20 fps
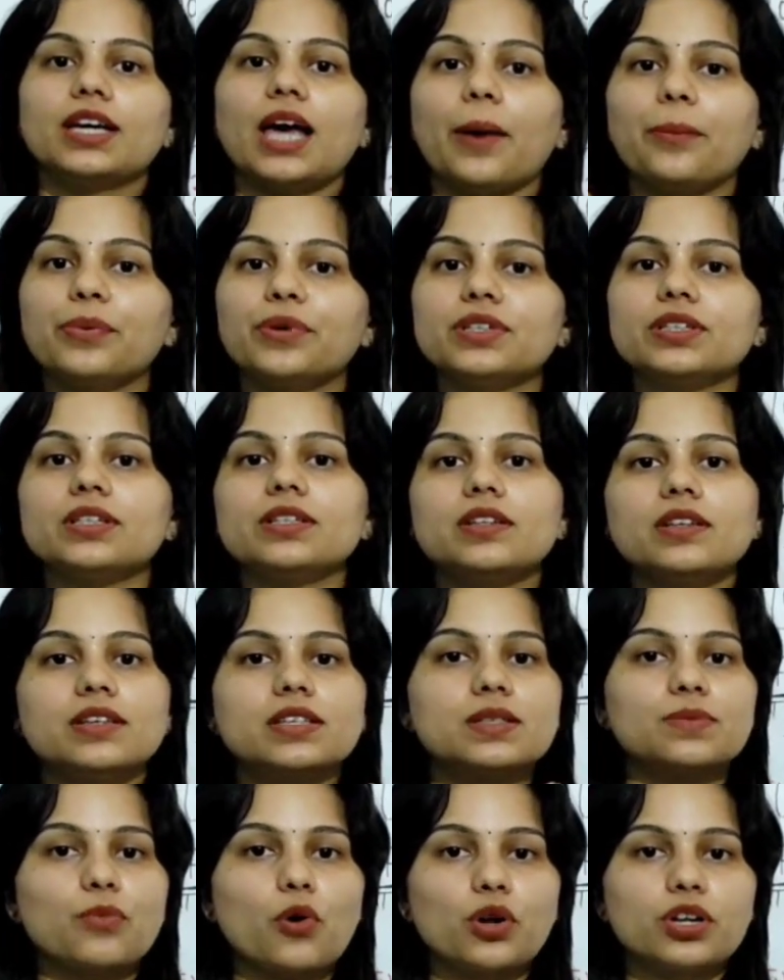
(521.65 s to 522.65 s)
capital
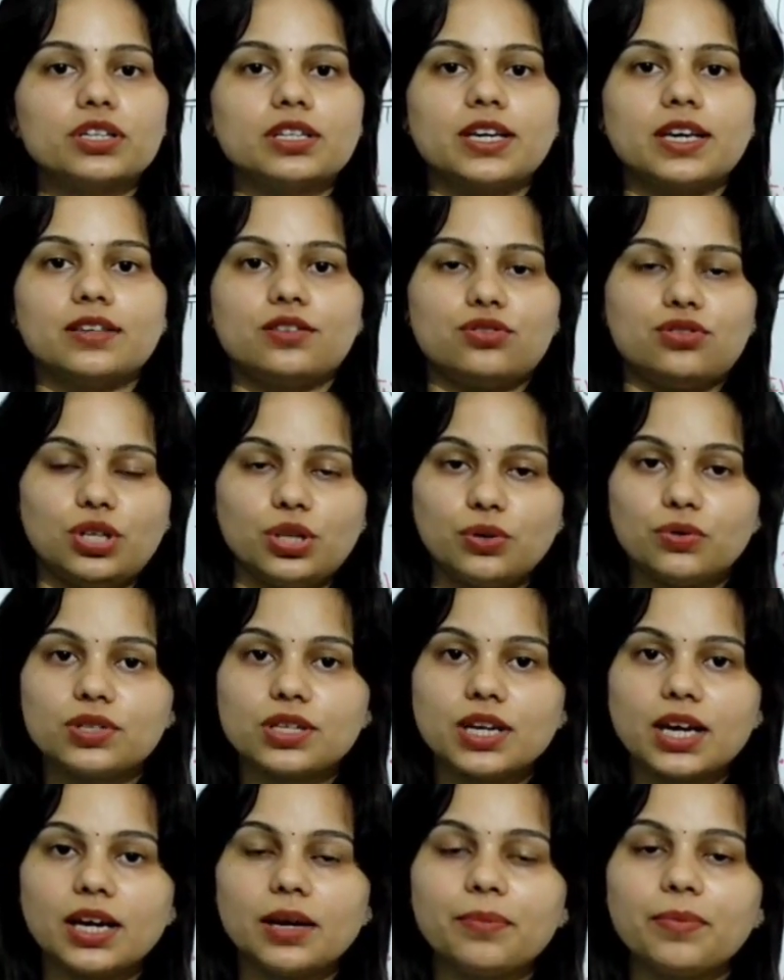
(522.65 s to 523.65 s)
T, small t as
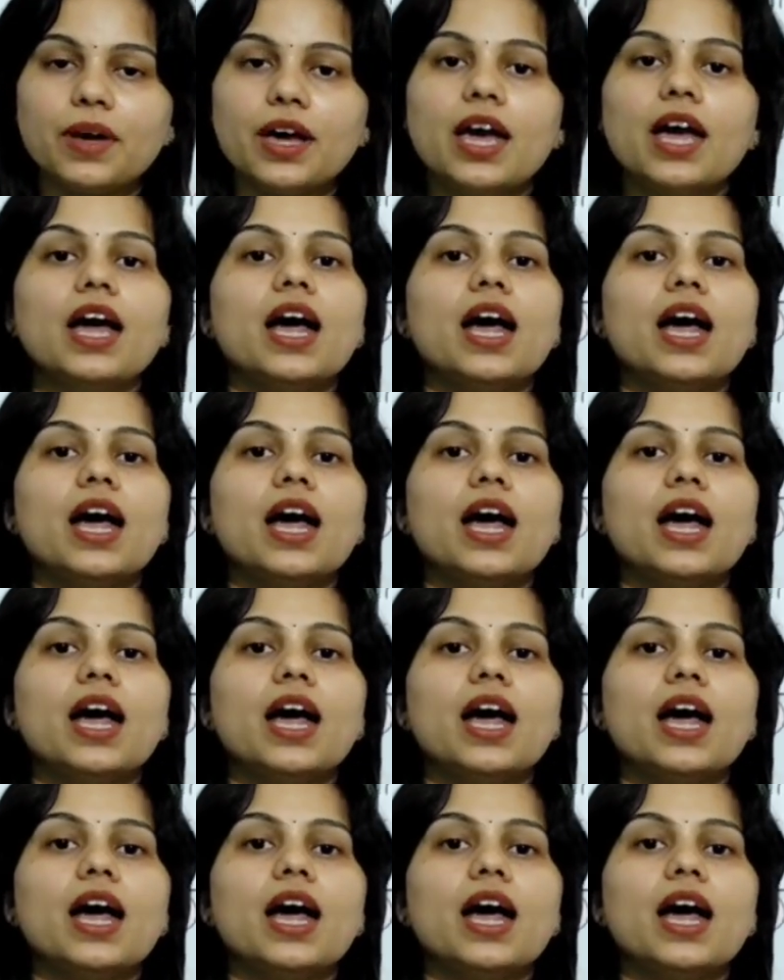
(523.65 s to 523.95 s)
genotype